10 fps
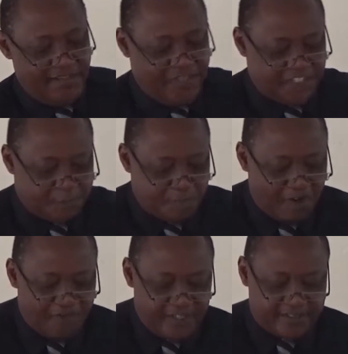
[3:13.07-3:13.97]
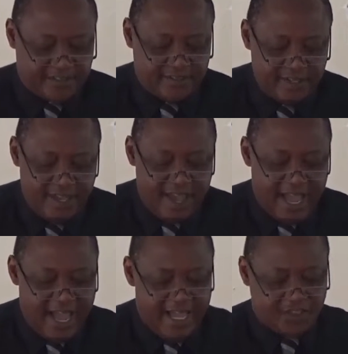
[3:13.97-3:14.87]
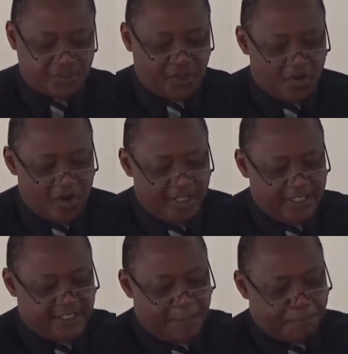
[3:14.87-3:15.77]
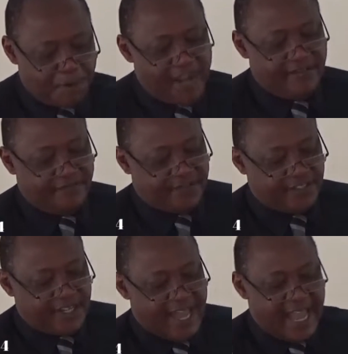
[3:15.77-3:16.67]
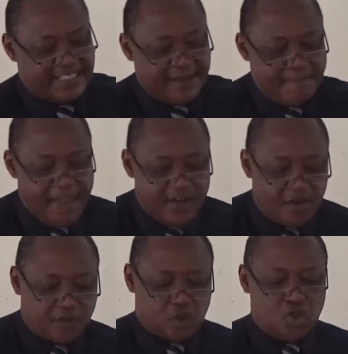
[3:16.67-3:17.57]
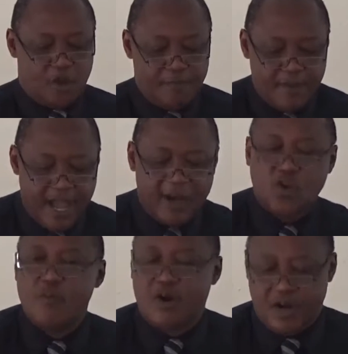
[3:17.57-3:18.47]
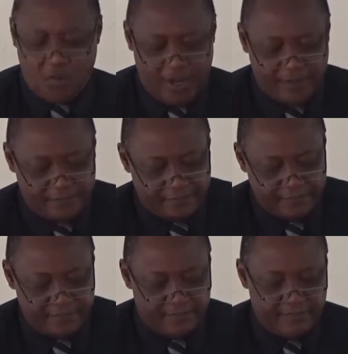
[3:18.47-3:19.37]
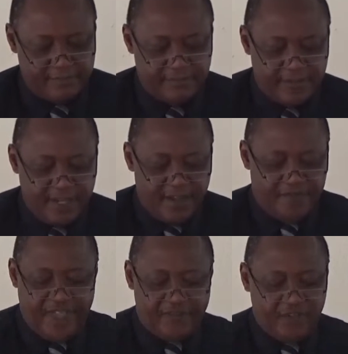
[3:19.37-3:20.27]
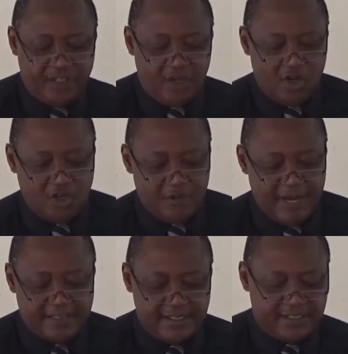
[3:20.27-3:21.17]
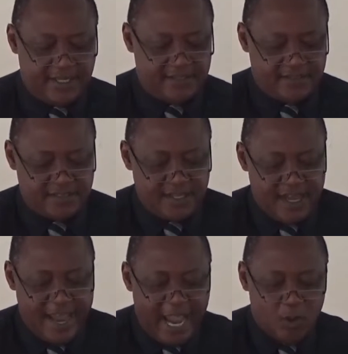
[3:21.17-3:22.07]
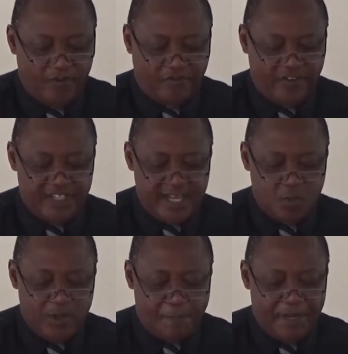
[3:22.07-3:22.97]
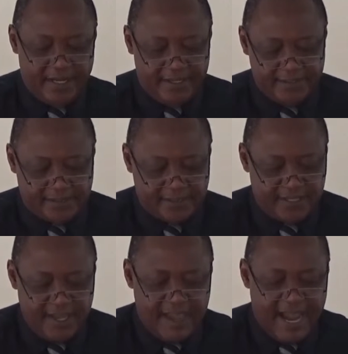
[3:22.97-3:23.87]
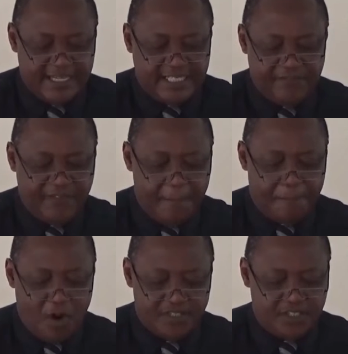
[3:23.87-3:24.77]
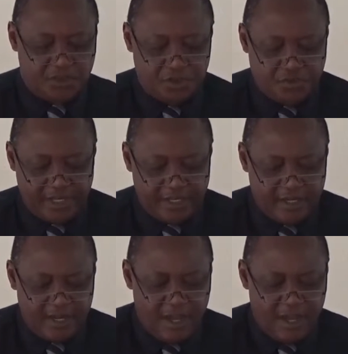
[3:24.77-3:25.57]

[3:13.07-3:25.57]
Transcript: These prophets are as thoroughly depraved as the men of Sodom and Gomorrah were. Therefore, the Lord Almighty says, I will feed them with bitterness and give them poison to drink